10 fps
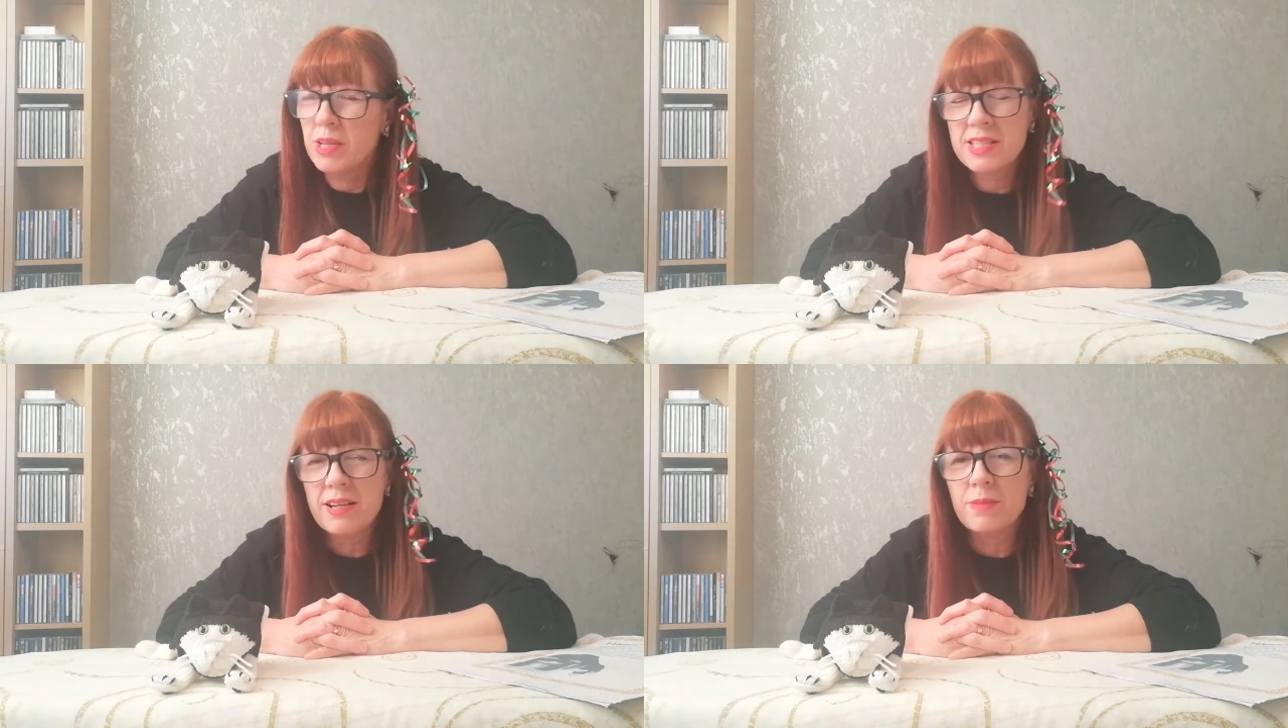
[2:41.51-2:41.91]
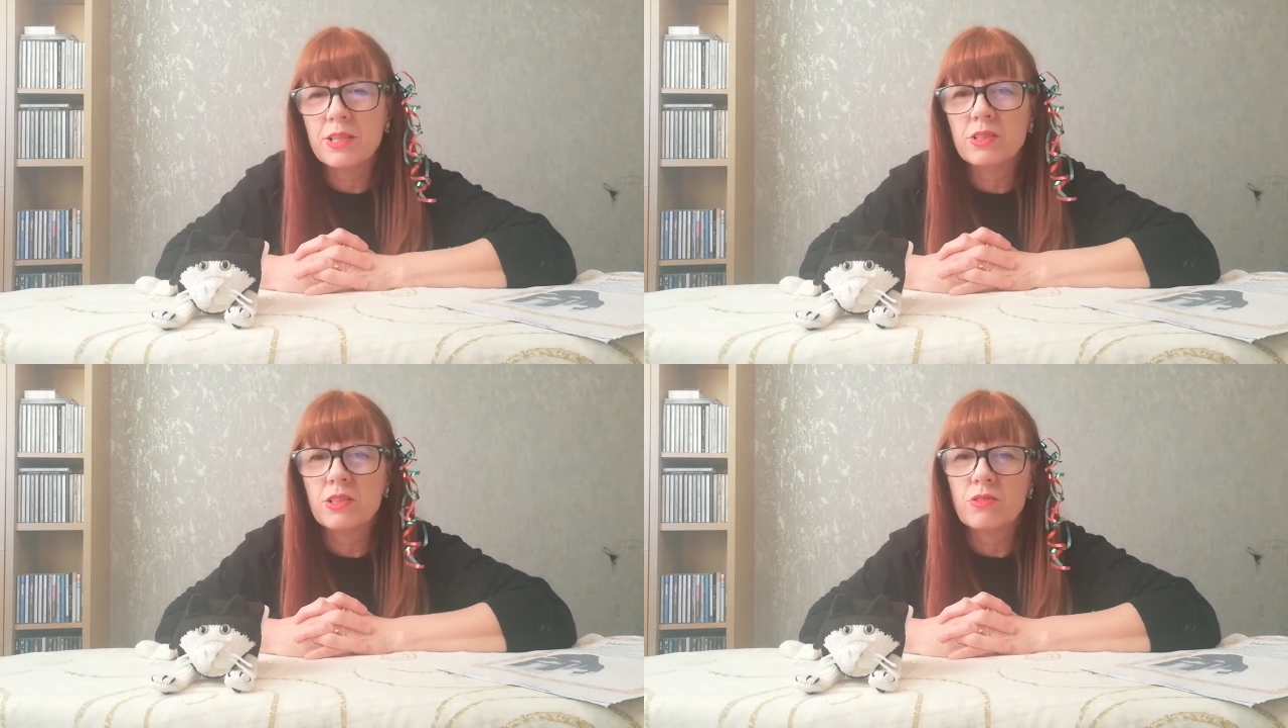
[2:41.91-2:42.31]
not terribly
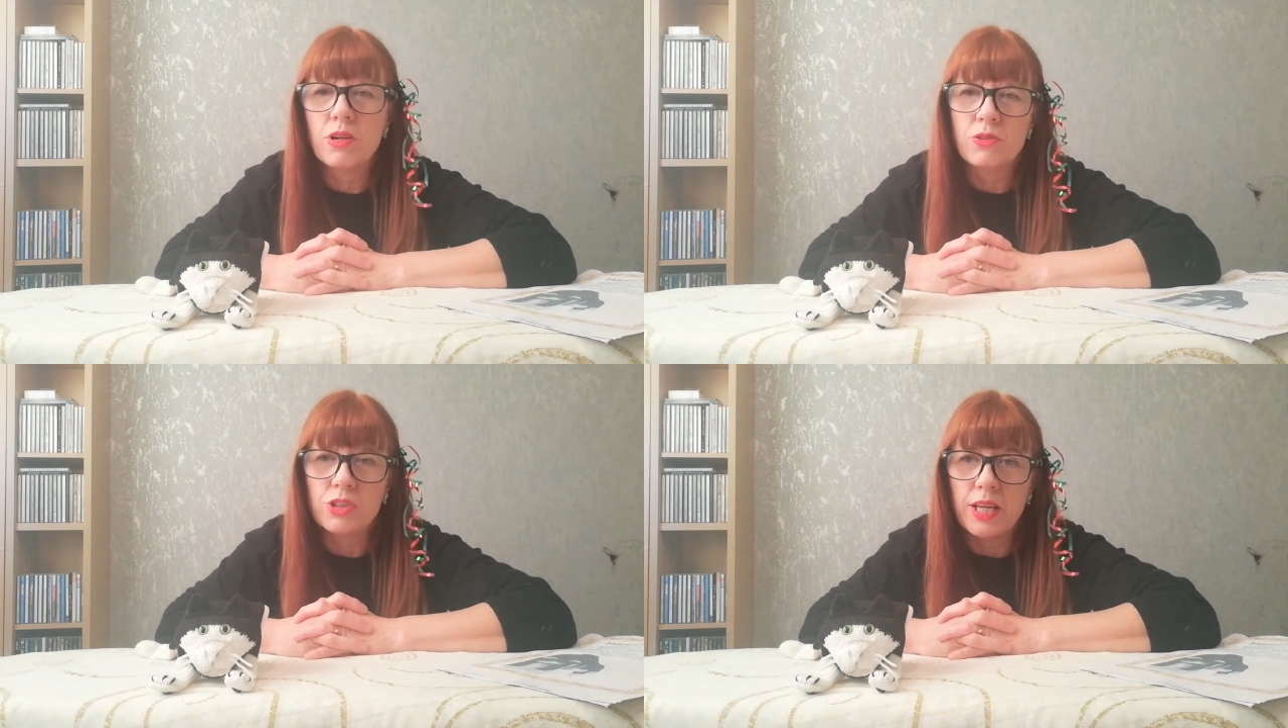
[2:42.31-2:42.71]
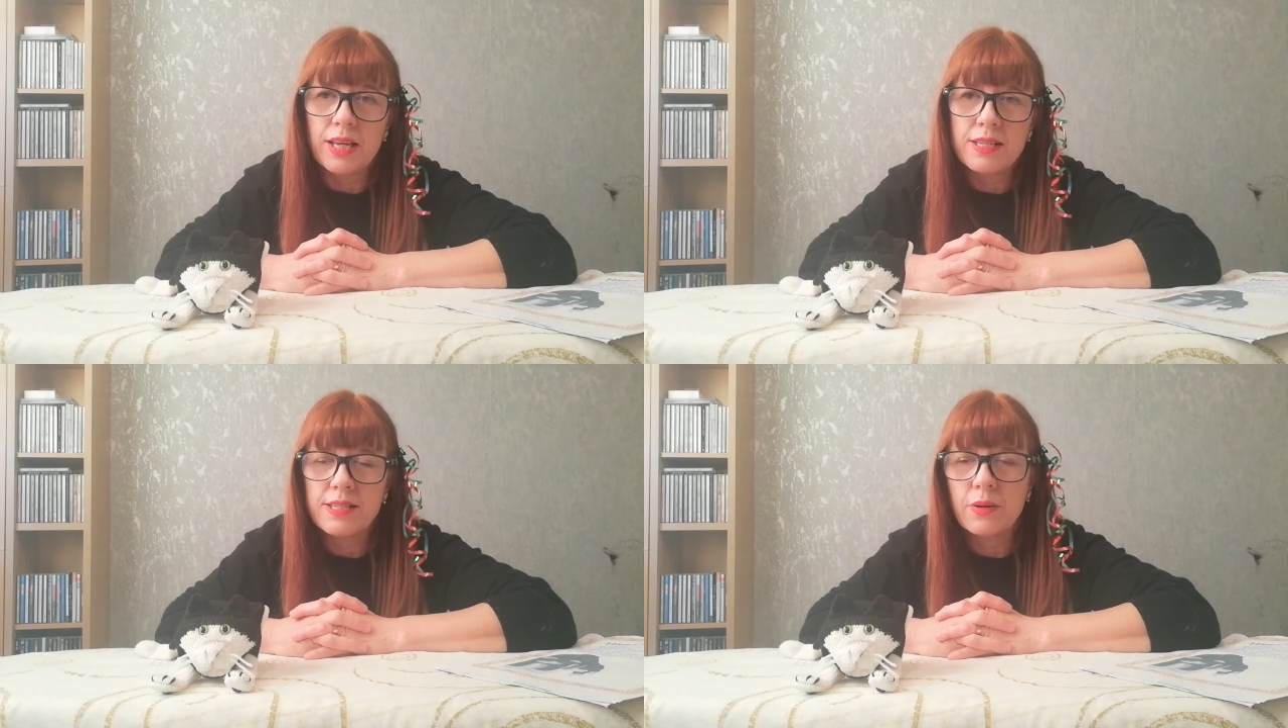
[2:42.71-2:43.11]
good at
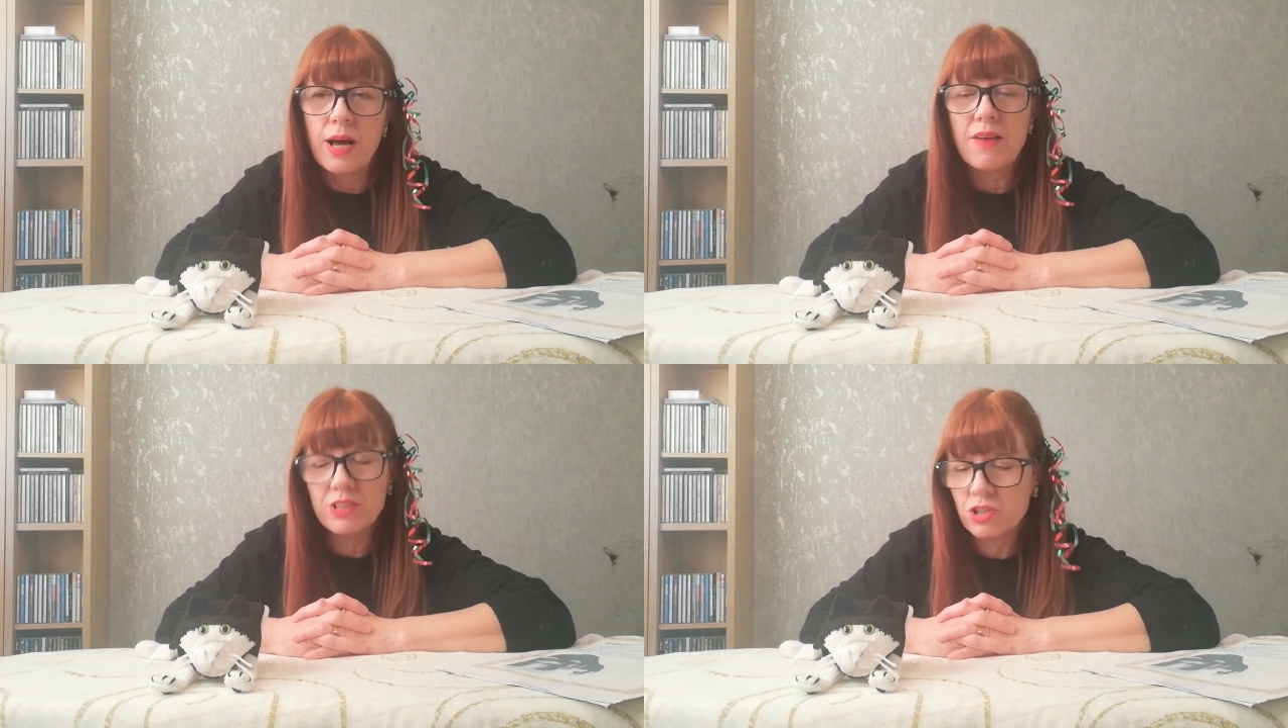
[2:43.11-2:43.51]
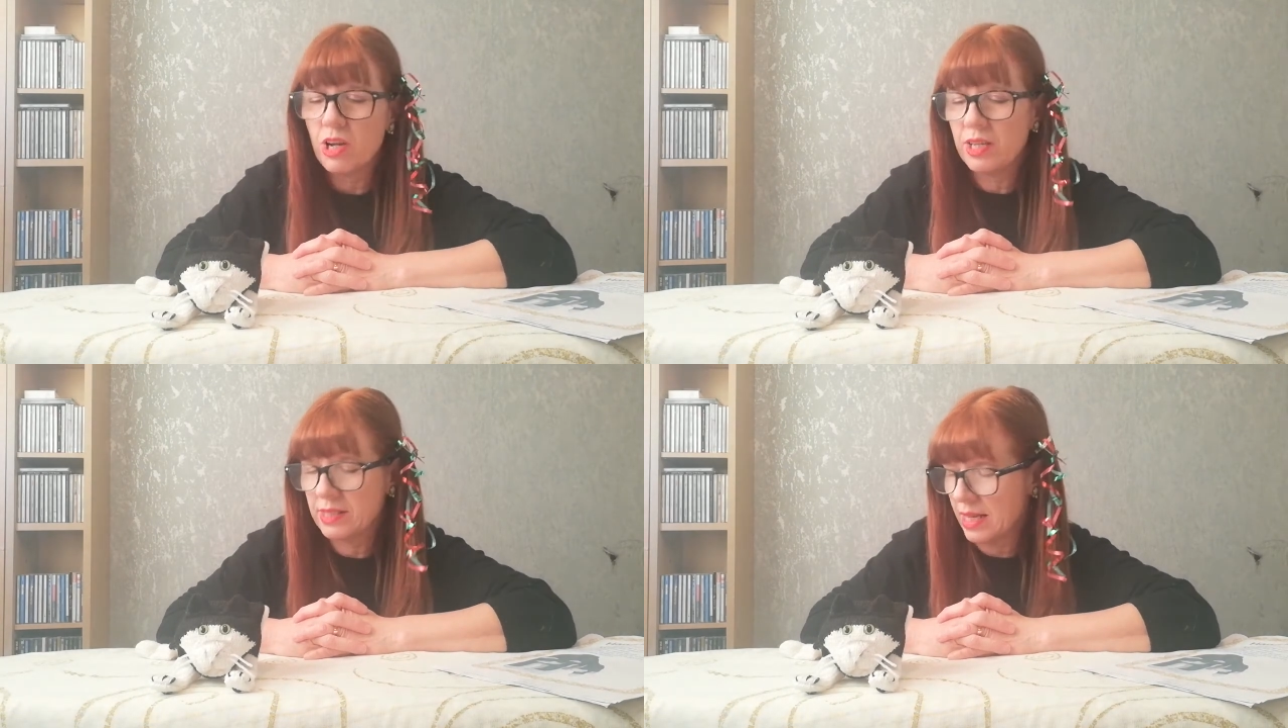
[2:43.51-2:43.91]
crochet, so I haven't
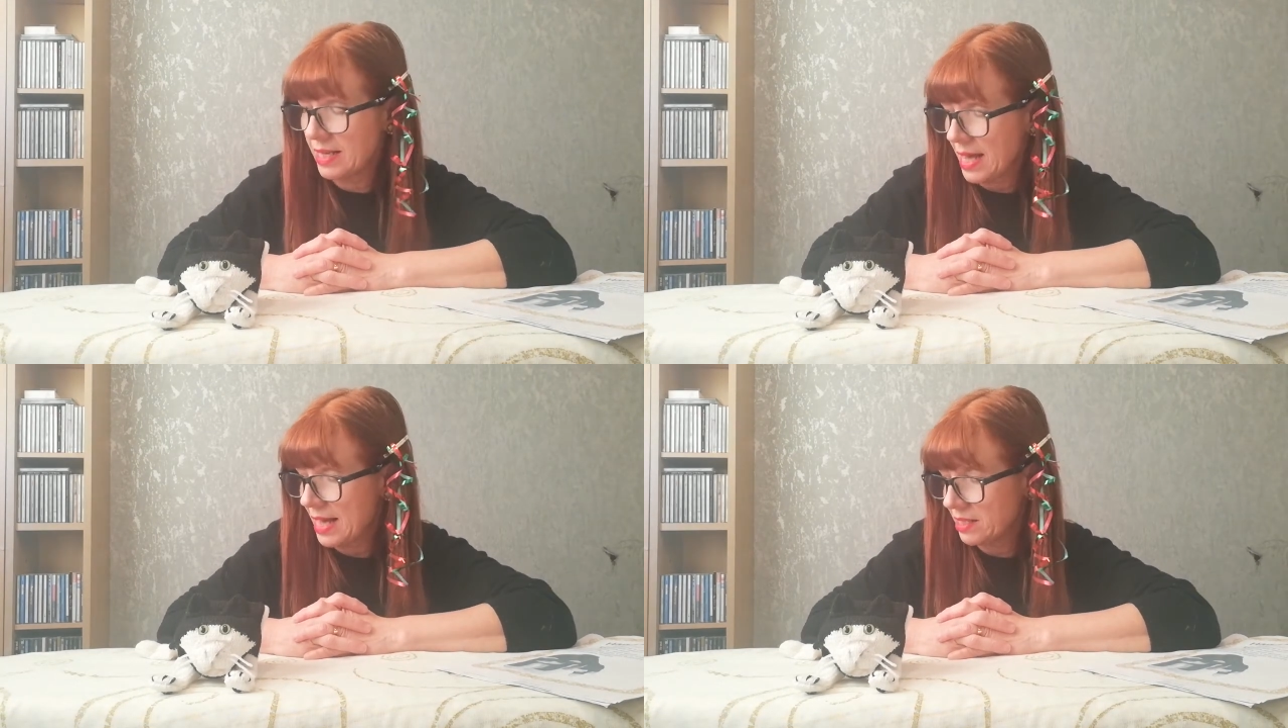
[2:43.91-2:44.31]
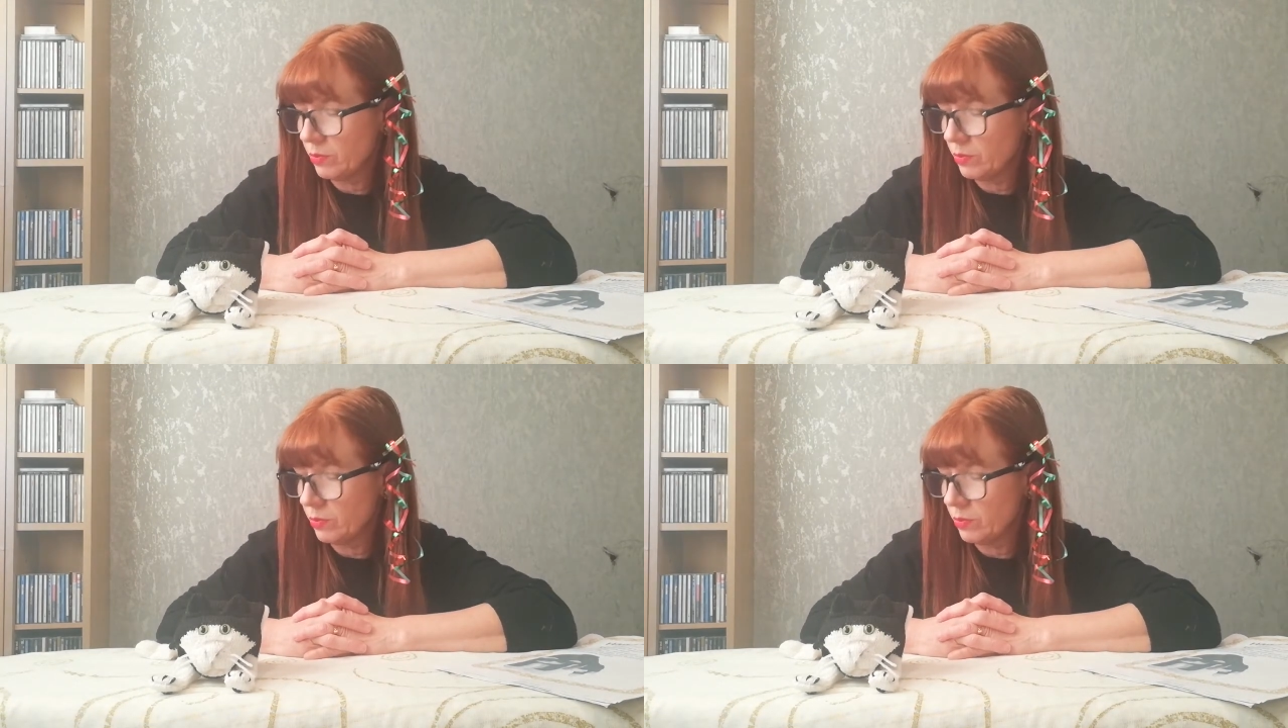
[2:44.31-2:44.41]
tried that yet.